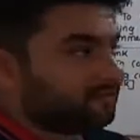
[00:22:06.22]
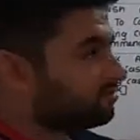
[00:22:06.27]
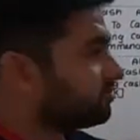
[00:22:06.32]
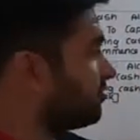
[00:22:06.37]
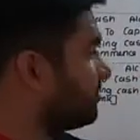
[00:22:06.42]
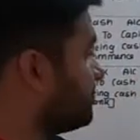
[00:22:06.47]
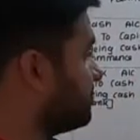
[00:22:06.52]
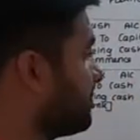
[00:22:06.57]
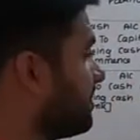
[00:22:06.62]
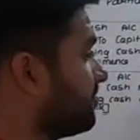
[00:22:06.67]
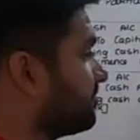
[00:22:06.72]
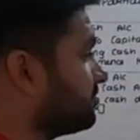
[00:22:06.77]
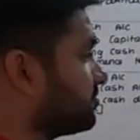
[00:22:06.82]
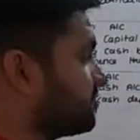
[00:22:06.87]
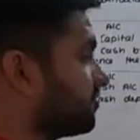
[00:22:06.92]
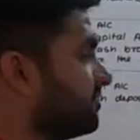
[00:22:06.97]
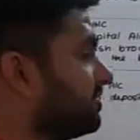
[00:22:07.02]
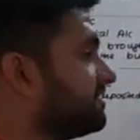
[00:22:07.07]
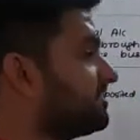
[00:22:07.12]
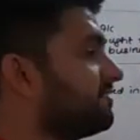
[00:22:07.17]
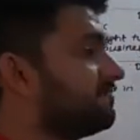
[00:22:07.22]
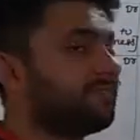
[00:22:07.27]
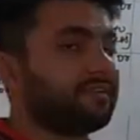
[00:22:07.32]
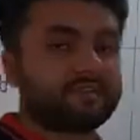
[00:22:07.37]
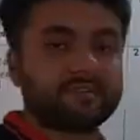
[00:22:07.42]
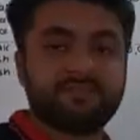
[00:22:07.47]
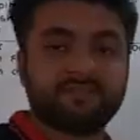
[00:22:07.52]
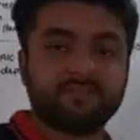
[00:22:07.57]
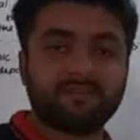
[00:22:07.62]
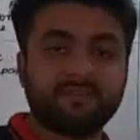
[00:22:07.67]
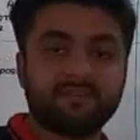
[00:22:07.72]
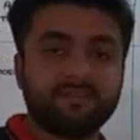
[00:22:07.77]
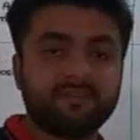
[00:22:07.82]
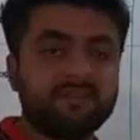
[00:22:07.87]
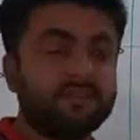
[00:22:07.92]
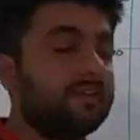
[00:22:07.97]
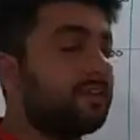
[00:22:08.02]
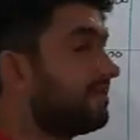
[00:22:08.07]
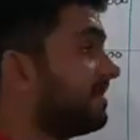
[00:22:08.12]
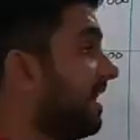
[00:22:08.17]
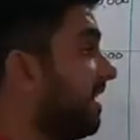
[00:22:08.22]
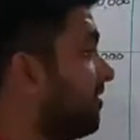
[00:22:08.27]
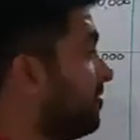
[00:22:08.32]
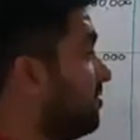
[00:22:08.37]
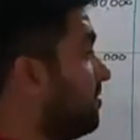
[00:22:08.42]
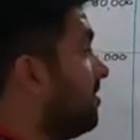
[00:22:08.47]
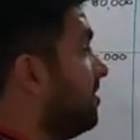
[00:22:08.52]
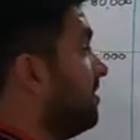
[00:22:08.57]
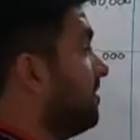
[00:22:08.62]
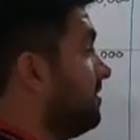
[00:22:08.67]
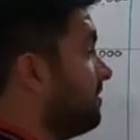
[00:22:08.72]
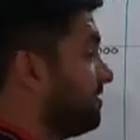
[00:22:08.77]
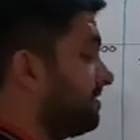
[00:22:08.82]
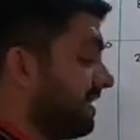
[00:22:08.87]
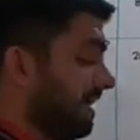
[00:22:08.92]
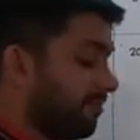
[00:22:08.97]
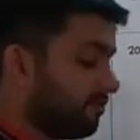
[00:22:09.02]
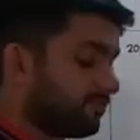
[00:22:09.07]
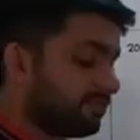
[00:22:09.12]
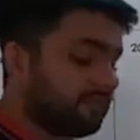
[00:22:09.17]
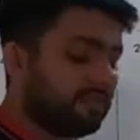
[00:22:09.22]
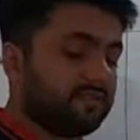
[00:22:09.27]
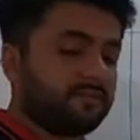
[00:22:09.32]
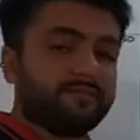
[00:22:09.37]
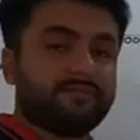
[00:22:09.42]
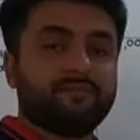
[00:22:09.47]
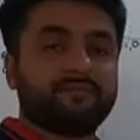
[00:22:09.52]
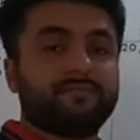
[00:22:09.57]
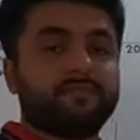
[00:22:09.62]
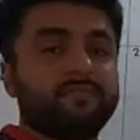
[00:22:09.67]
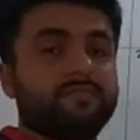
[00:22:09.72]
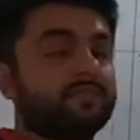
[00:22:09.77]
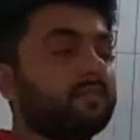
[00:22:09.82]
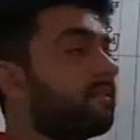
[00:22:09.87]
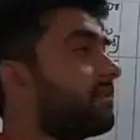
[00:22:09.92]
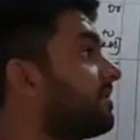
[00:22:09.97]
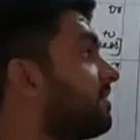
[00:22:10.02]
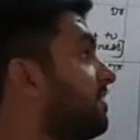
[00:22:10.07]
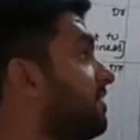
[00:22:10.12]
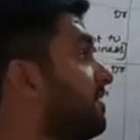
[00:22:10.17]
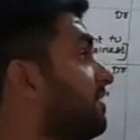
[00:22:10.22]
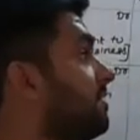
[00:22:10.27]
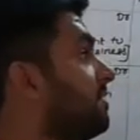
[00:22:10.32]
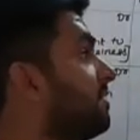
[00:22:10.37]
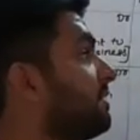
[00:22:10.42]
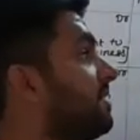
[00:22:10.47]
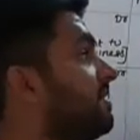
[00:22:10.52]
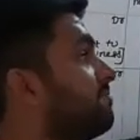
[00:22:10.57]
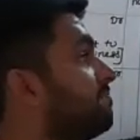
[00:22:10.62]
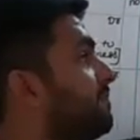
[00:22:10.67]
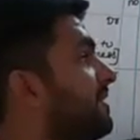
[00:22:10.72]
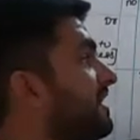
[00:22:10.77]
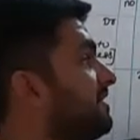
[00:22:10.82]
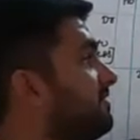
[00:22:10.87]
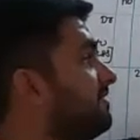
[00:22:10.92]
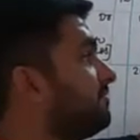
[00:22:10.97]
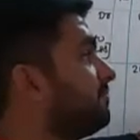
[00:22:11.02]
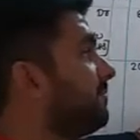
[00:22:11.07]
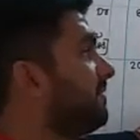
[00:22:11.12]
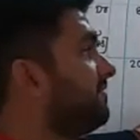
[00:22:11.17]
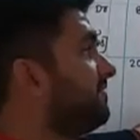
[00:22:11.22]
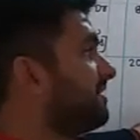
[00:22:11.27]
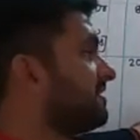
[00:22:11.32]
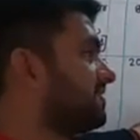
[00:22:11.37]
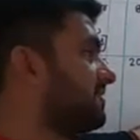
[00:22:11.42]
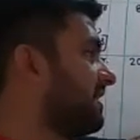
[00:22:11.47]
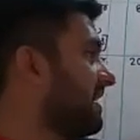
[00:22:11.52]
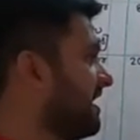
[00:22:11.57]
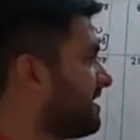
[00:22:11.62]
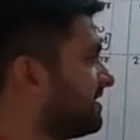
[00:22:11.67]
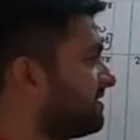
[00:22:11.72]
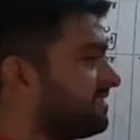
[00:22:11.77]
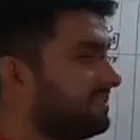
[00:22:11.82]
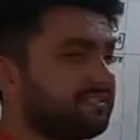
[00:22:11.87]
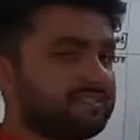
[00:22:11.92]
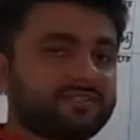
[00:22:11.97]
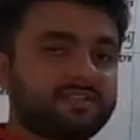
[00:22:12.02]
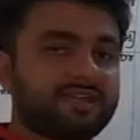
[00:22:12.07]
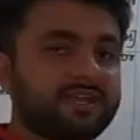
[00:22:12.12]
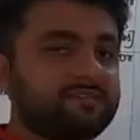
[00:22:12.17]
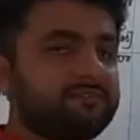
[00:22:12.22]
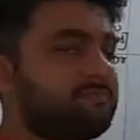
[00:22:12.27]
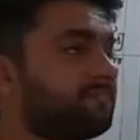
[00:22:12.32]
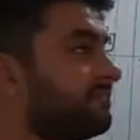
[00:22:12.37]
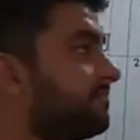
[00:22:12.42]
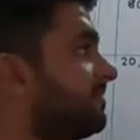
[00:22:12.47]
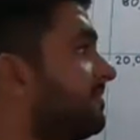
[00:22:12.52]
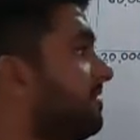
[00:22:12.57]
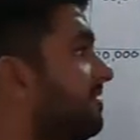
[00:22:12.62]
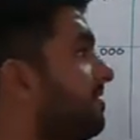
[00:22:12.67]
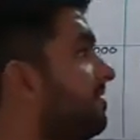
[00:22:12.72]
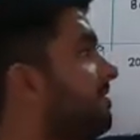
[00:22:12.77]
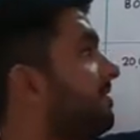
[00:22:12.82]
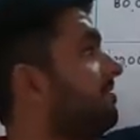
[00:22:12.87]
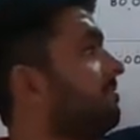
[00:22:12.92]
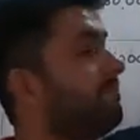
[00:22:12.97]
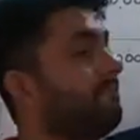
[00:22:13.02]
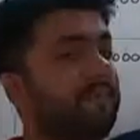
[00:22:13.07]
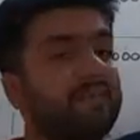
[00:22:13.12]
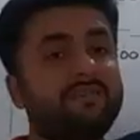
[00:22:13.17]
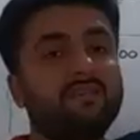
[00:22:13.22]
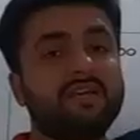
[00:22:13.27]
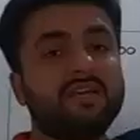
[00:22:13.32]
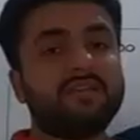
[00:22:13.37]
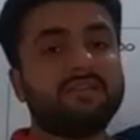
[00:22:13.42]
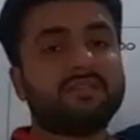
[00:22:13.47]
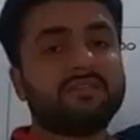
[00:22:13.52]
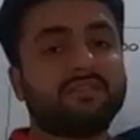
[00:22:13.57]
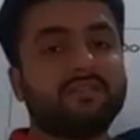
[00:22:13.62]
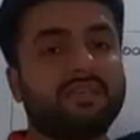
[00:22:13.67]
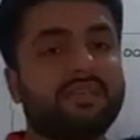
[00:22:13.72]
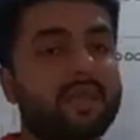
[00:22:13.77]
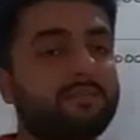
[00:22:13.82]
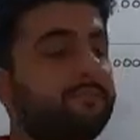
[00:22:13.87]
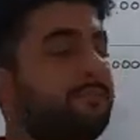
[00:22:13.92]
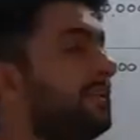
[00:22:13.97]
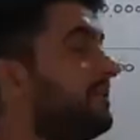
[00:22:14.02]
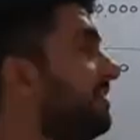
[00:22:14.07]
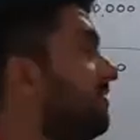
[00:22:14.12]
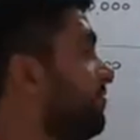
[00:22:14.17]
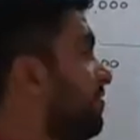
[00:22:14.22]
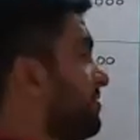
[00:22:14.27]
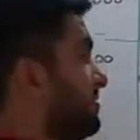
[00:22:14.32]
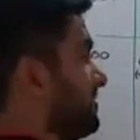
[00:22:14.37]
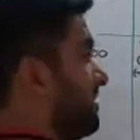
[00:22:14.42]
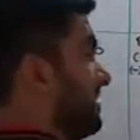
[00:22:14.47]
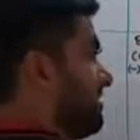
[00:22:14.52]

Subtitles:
So you have to show its effect. Now see, compare with previous, cash is came, previous capital was